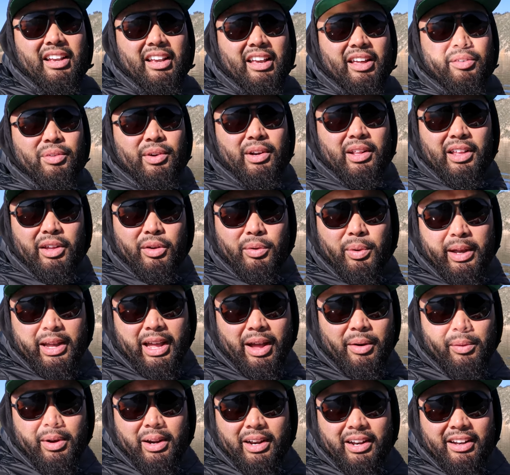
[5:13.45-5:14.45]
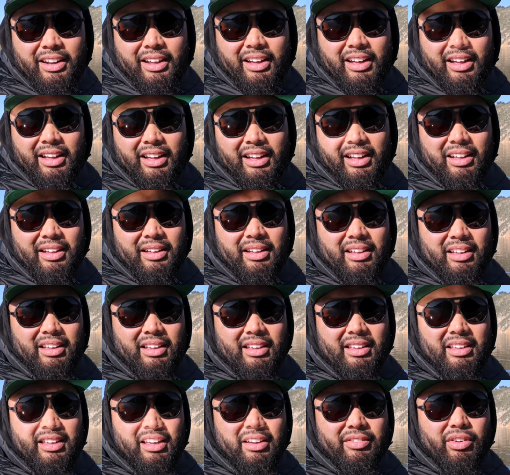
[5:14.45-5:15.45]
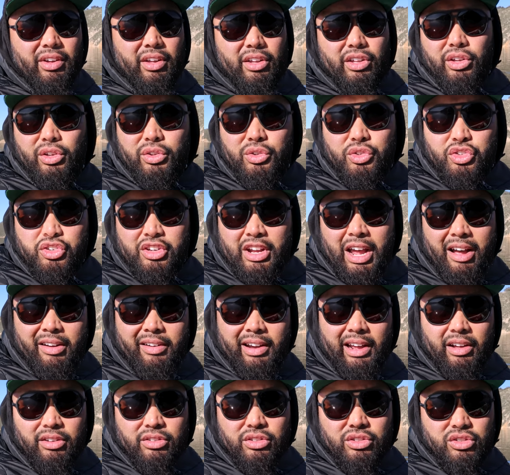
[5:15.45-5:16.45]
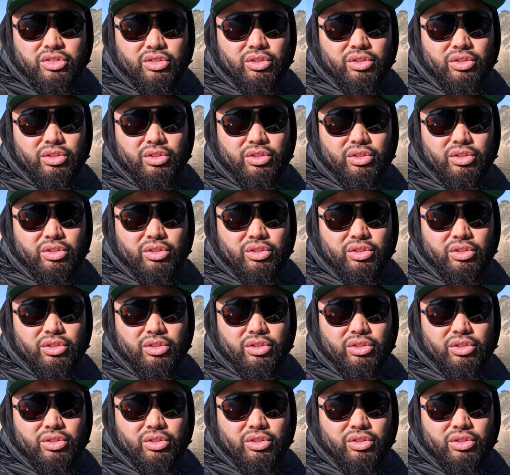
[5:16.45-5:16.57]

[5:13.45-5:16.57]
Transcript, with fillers: And really quick, I wanted to give a huge shout out